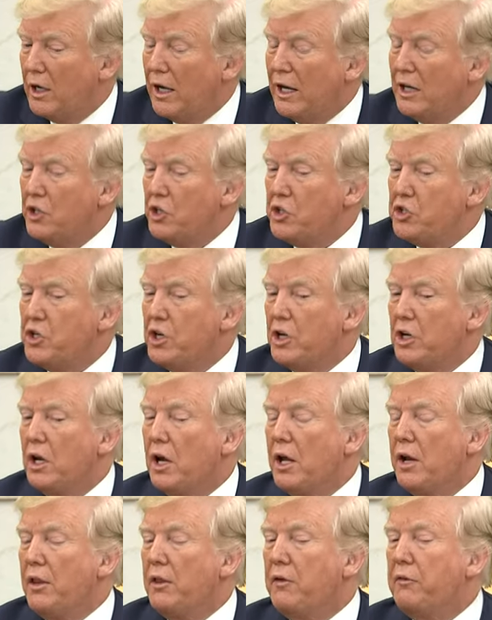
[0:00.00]
like to see a
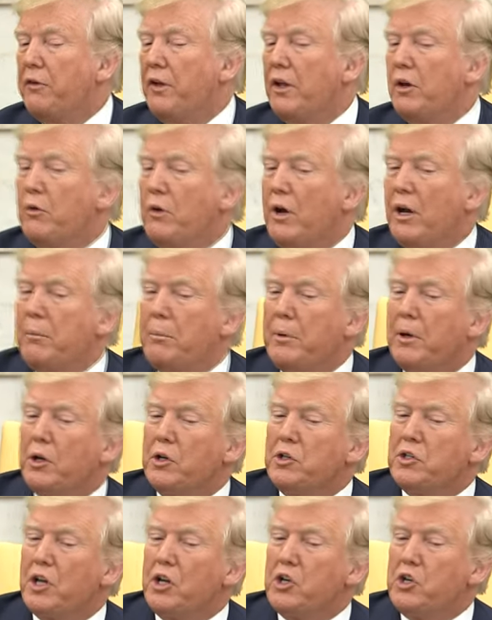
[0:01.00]
cut in the Fed rate
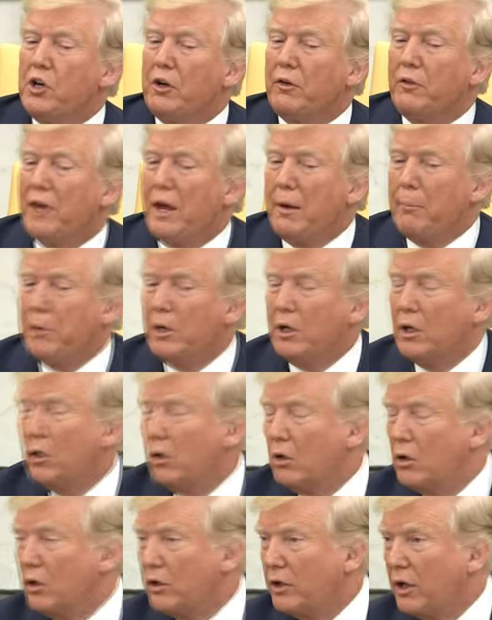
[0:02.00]
because that should have happened a
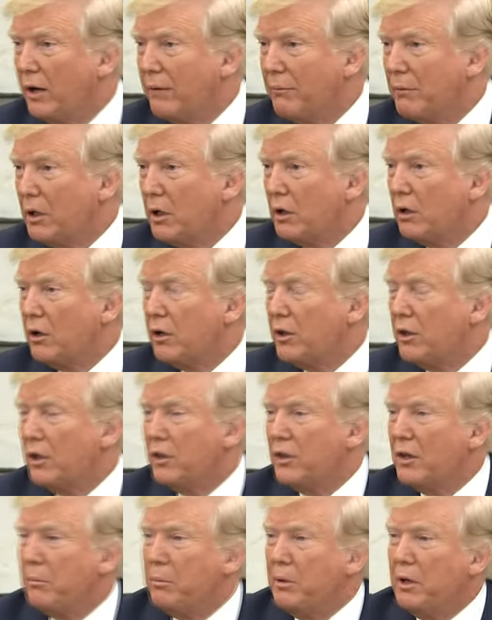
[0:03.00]
long time ago. I think
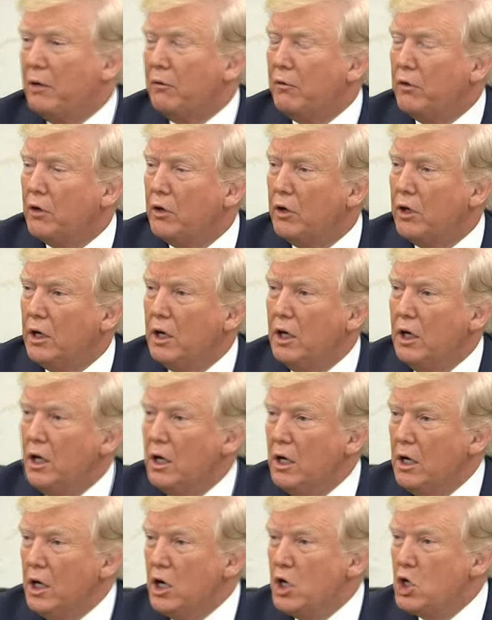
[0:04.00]
they're being very
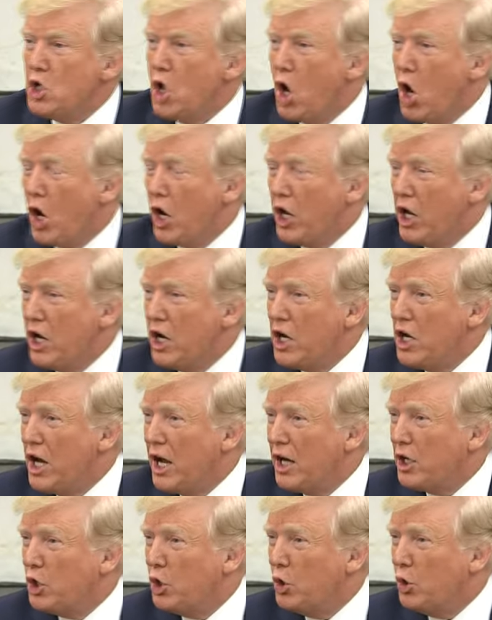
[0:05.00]
tardy in
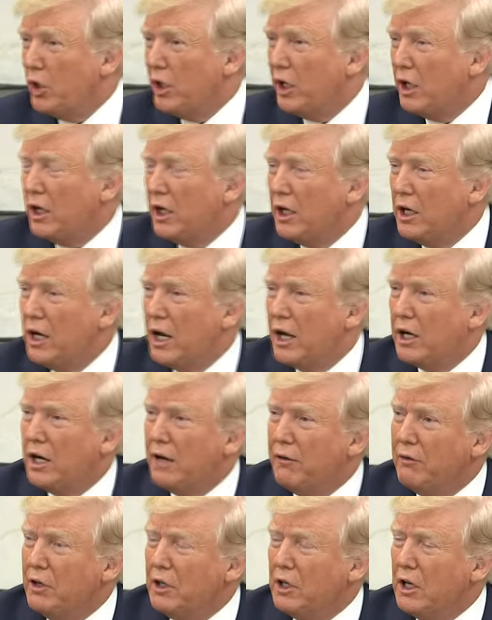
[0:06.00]
not doing it and not
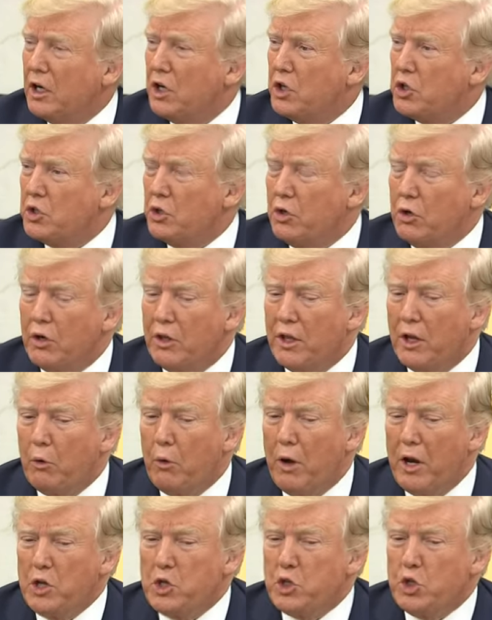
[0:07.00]
having done it sooner. They
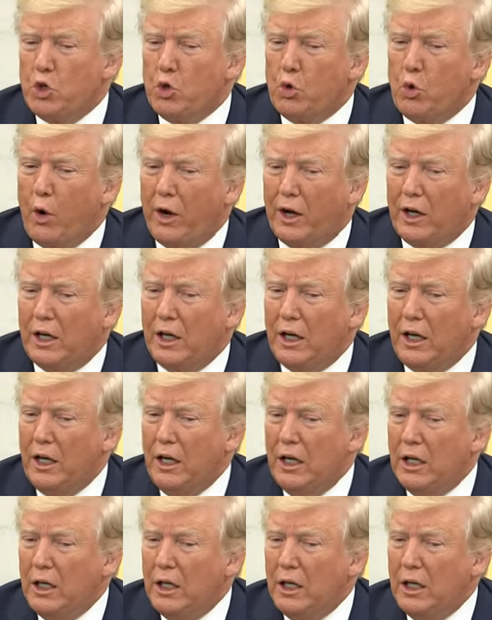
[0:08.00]
raised too quickly,